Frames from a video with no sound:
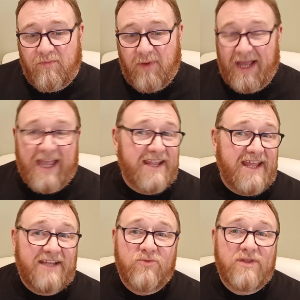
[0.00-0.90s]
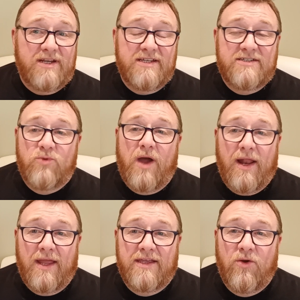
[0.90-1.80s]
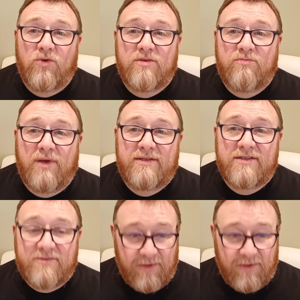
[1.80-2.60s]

but again, that's one of the reasons why I like Yorkshire bitters,